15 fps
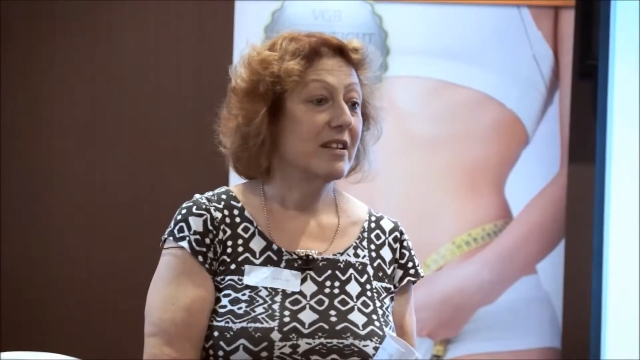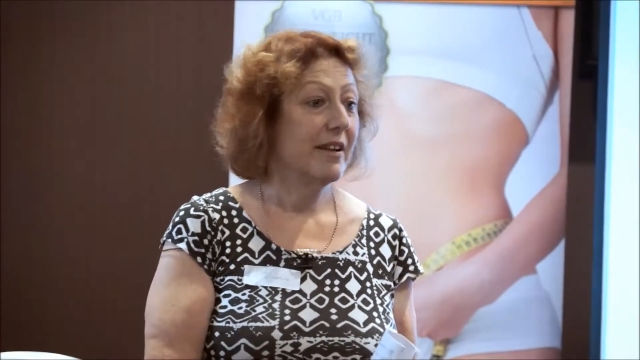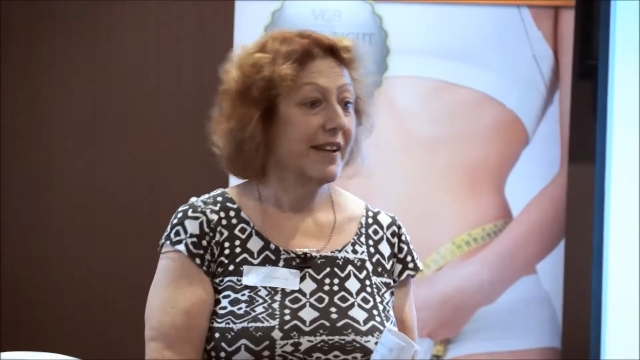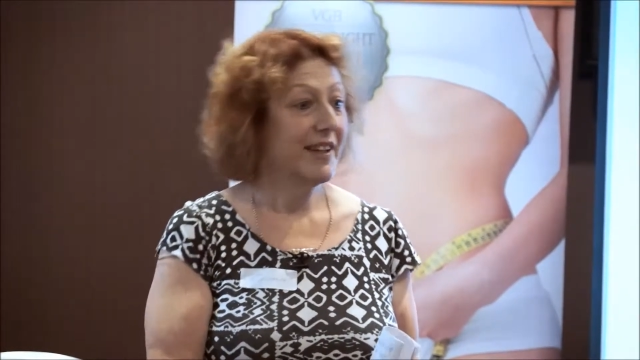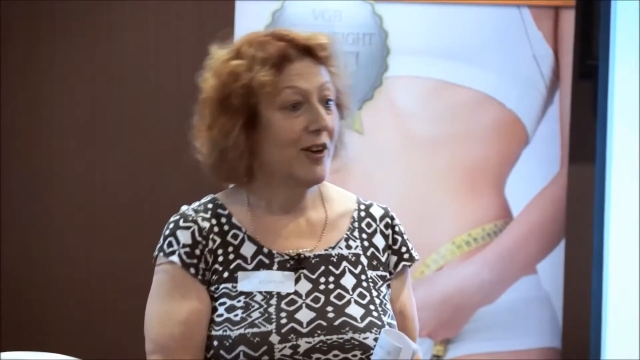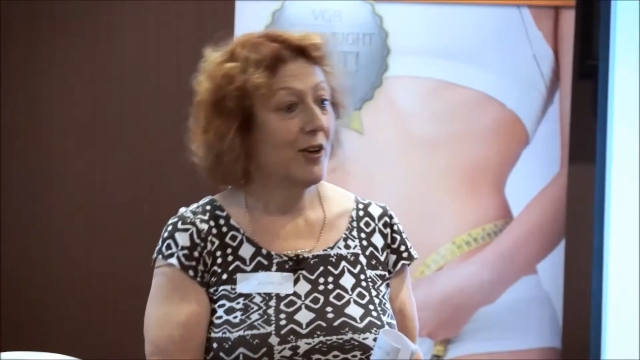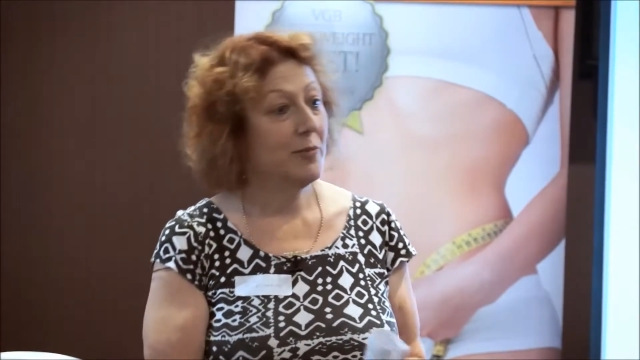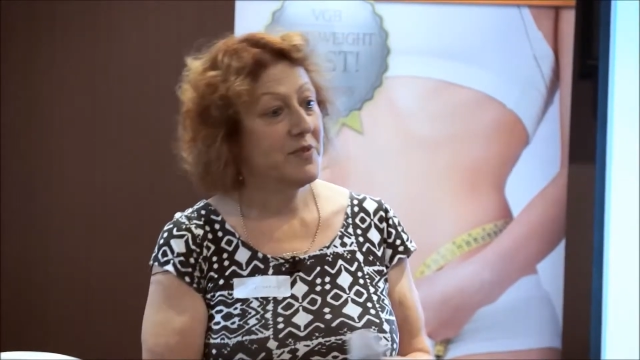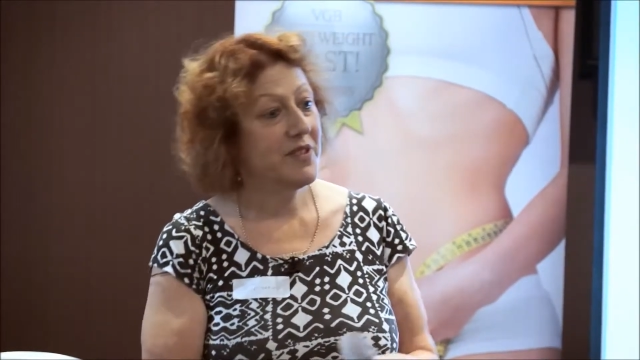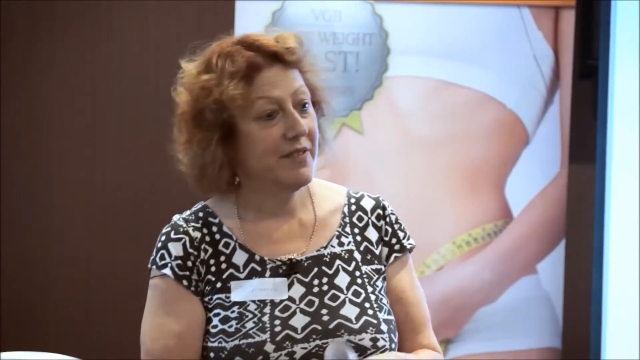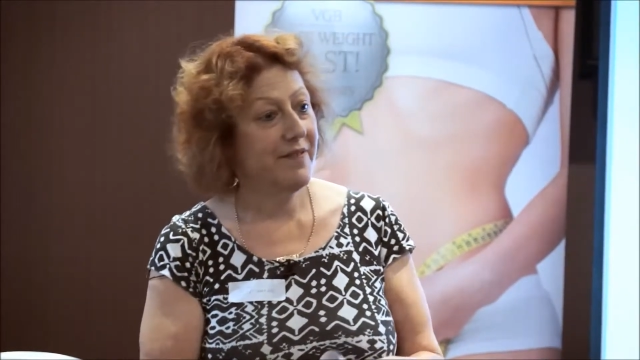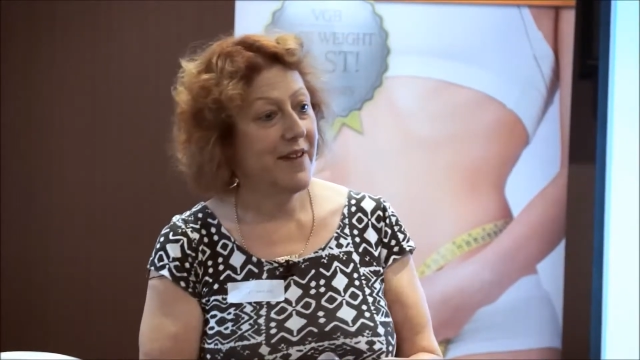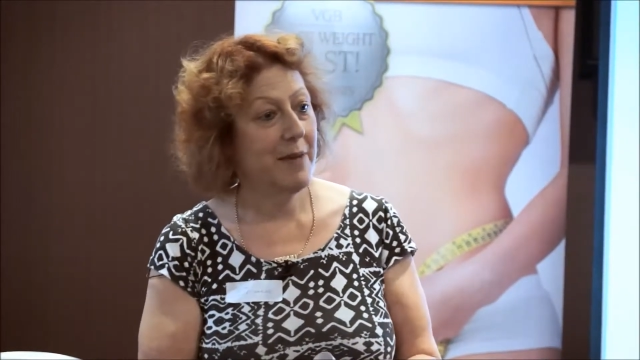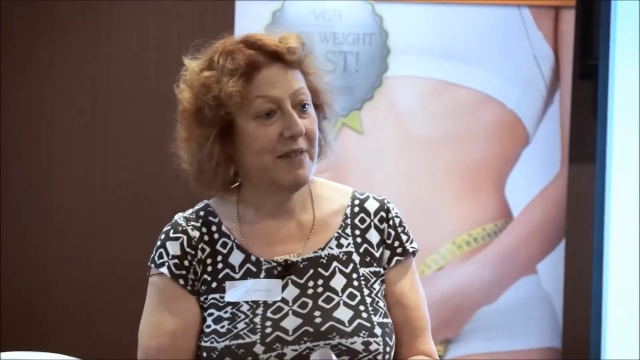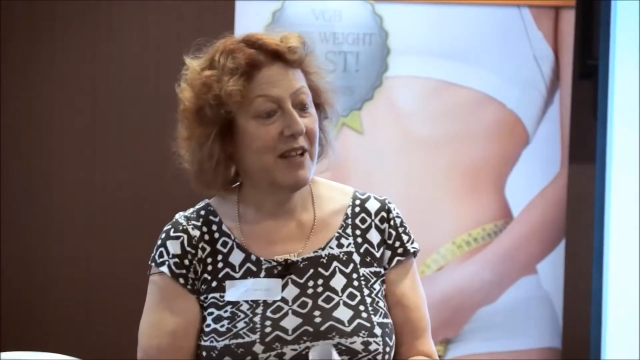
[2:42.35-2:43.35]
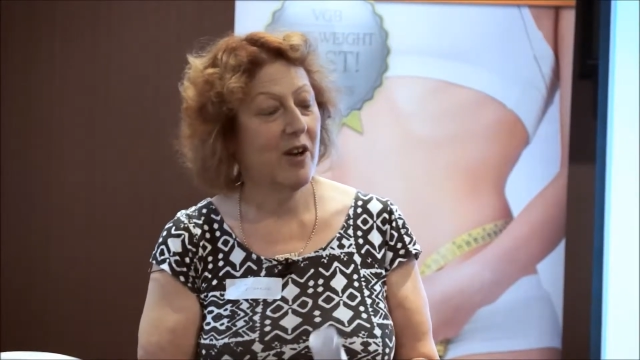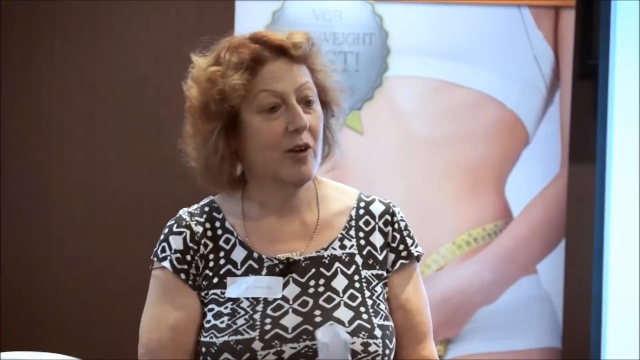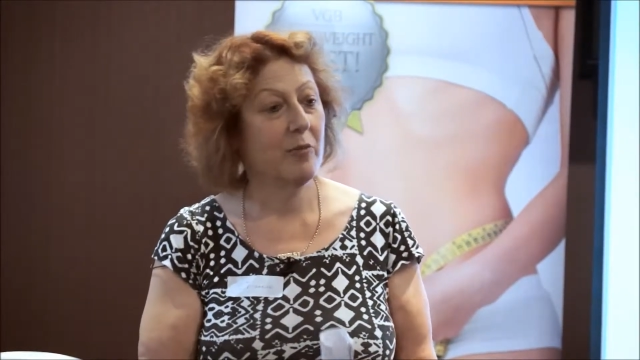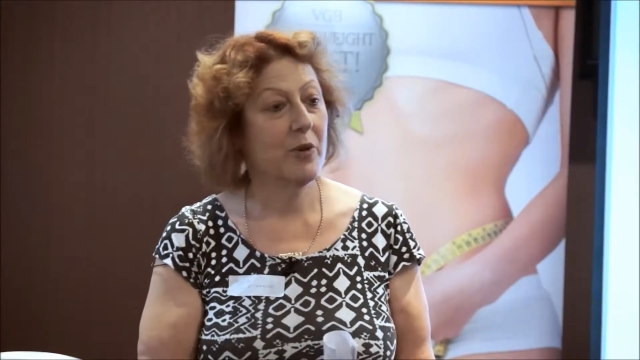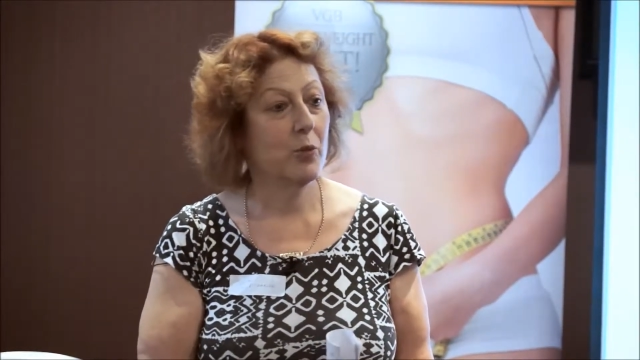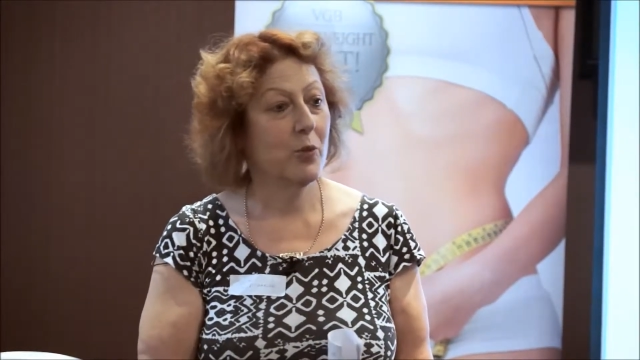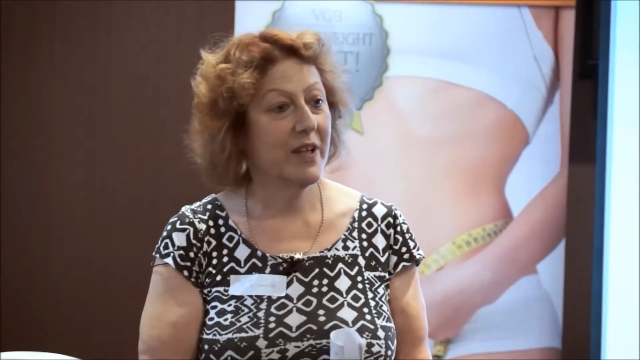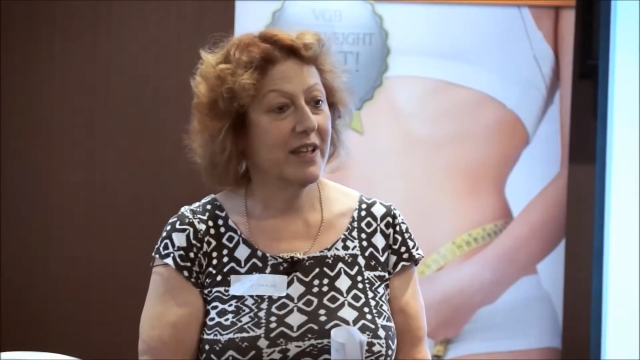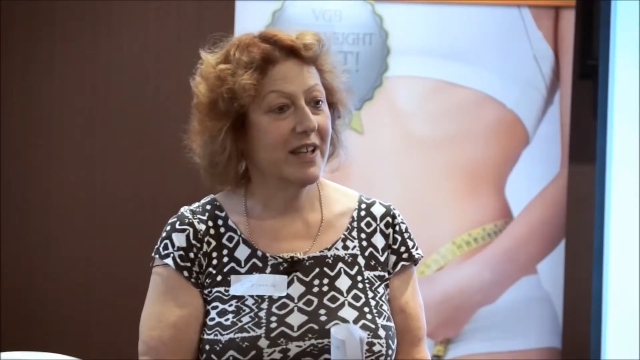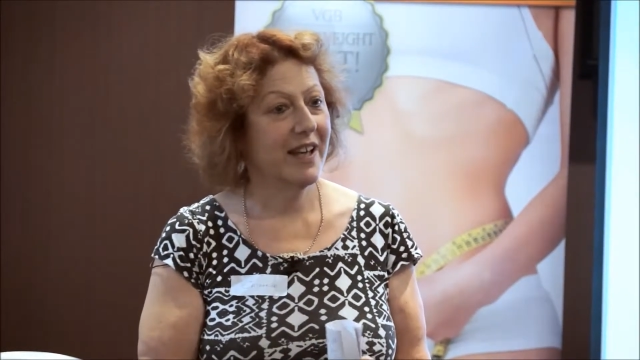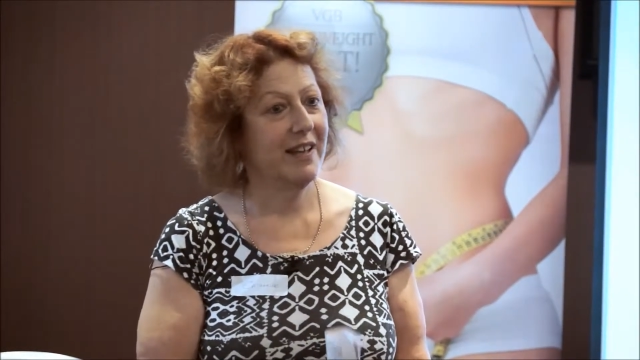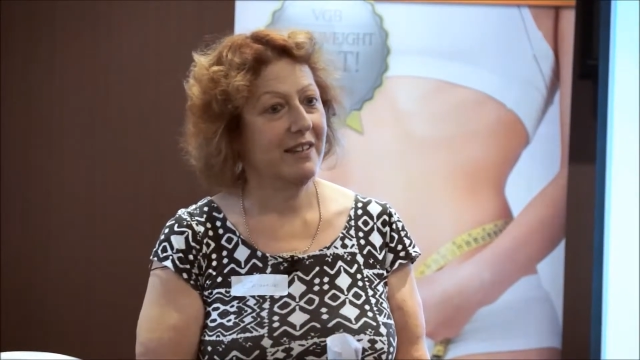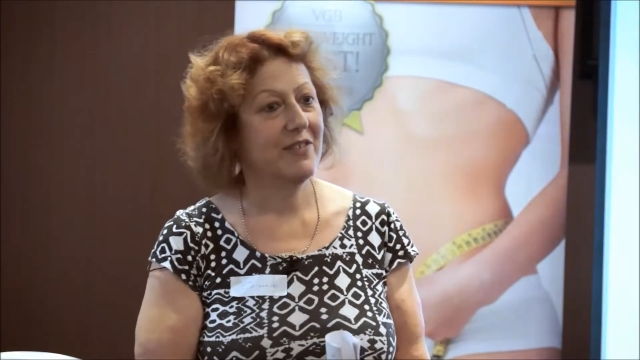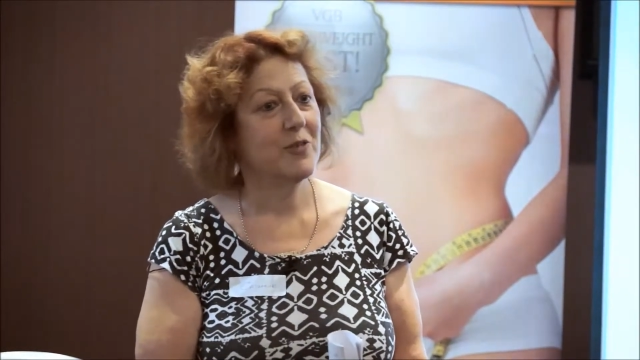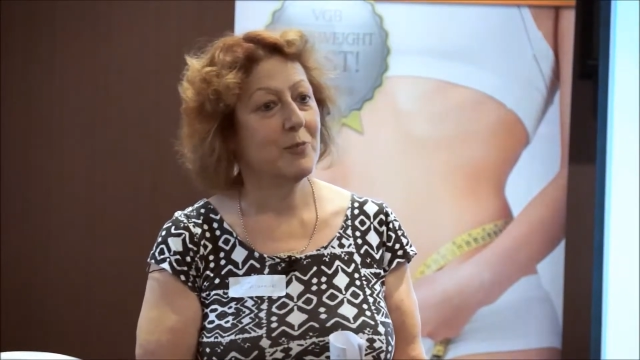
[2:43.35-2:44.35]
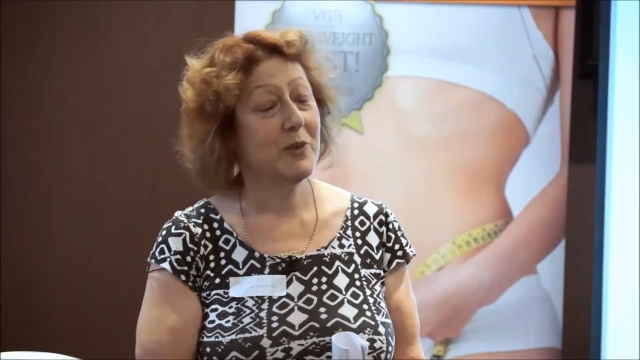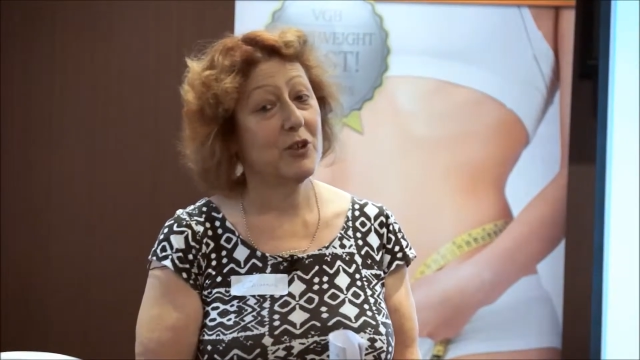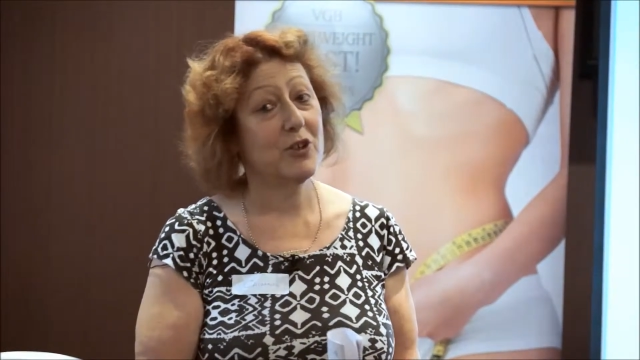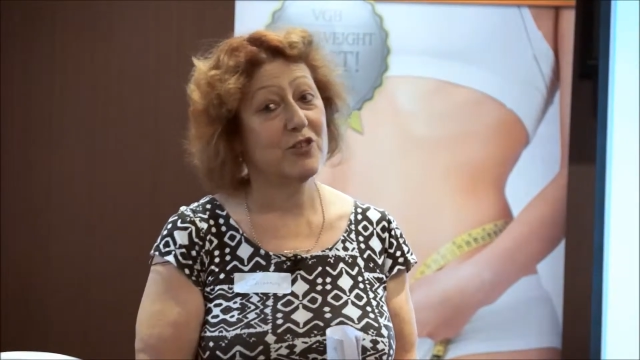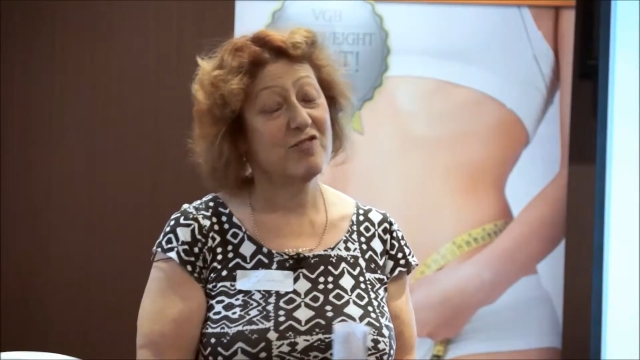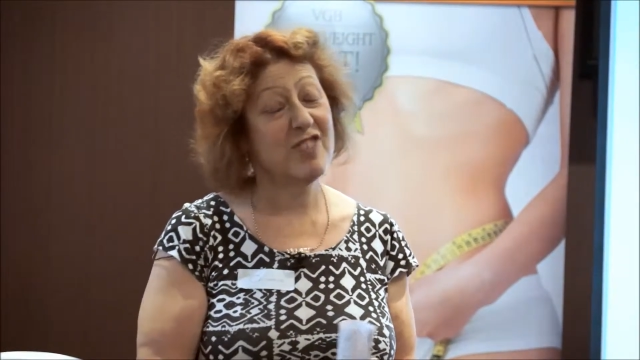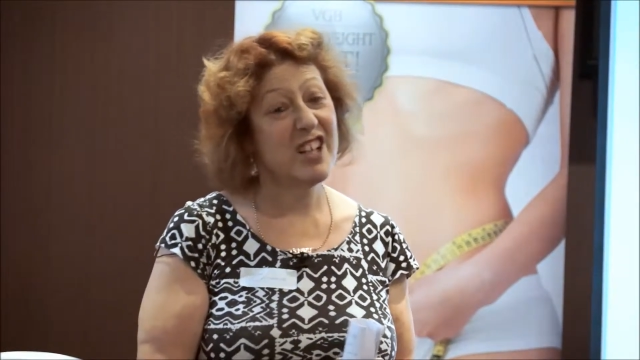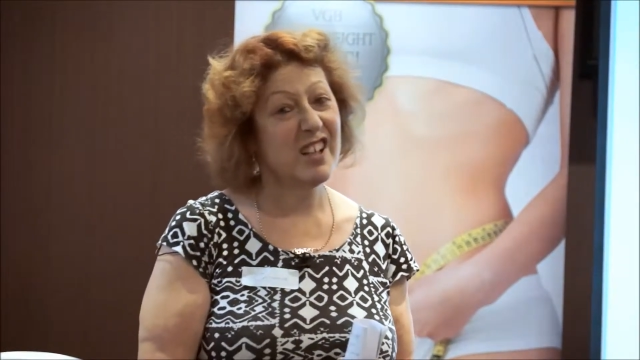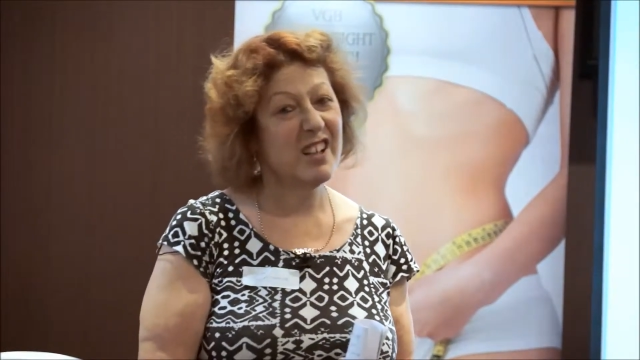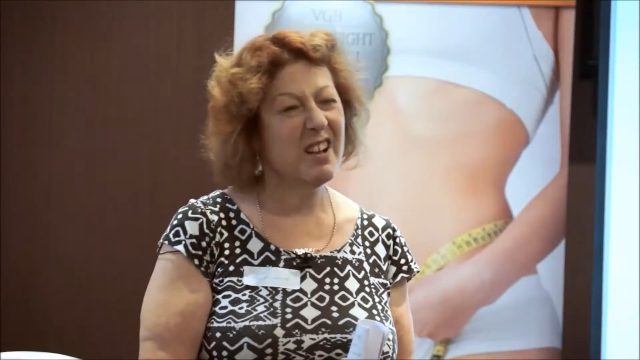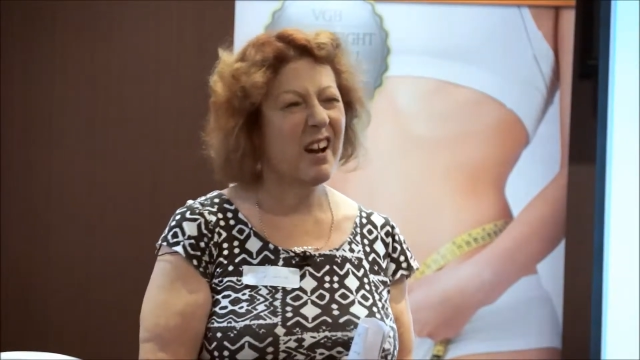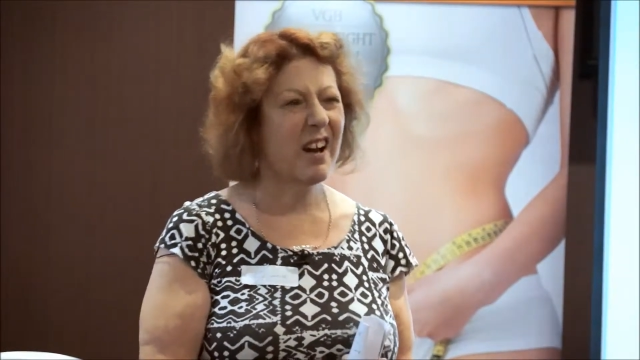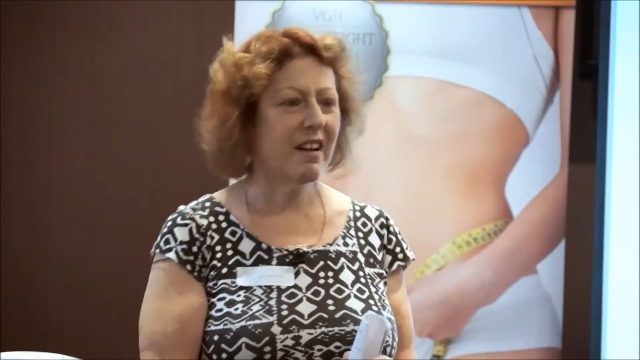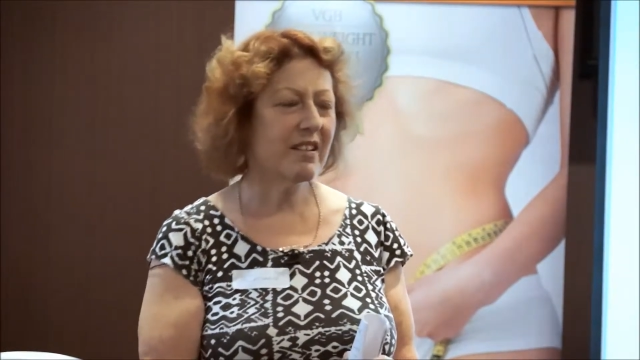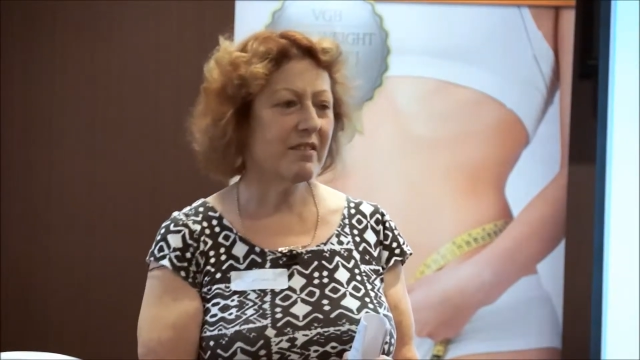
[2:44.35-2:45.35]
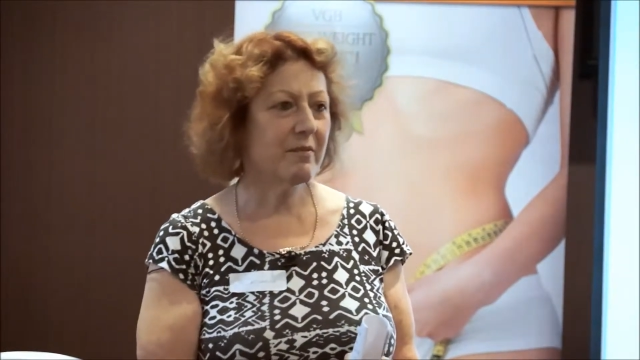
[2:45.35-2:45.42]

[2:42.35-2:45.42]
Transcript: going home to the family home at weekends because really, I,